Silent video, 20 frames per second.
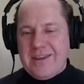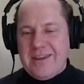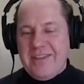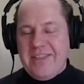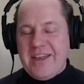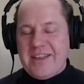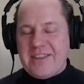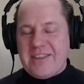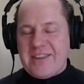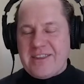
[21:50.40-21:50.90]
Yeah,
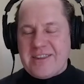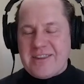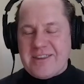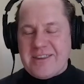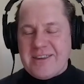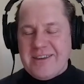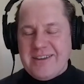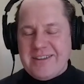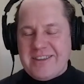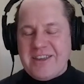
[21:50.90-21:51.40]

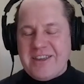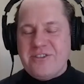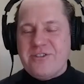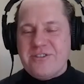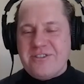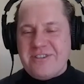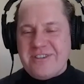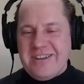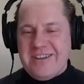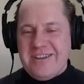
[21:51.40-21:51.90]
it's
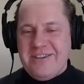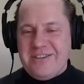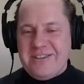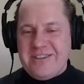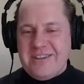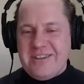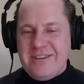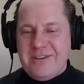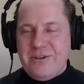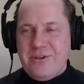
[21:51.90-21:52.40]
interesting you
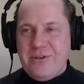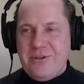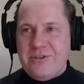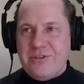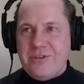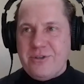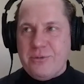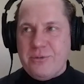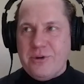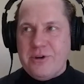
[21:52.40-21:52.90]

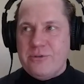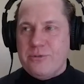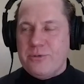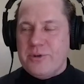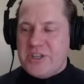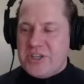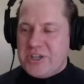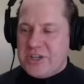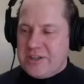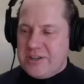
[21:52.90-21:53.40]
use the word
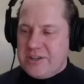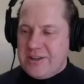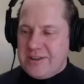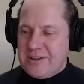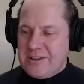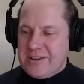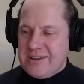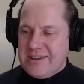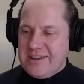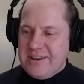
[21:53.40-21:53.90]
rigid.
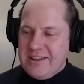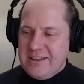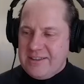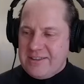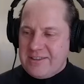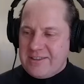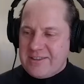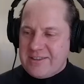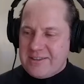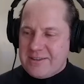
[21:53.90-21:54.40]
It
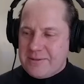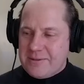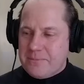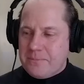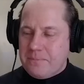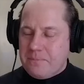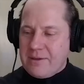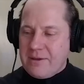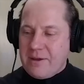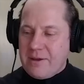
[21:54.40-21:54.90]
is
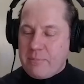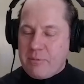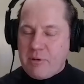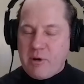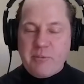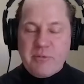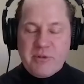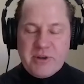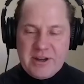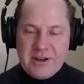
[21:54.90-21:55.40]

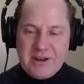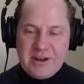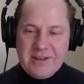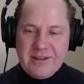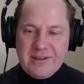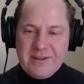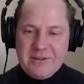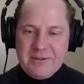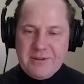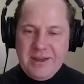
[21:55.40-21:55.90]
appropriate.
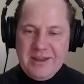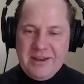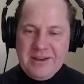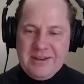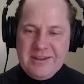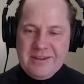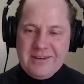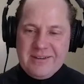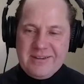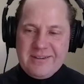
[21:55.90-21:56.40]

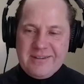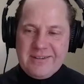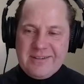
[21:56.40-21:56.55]
And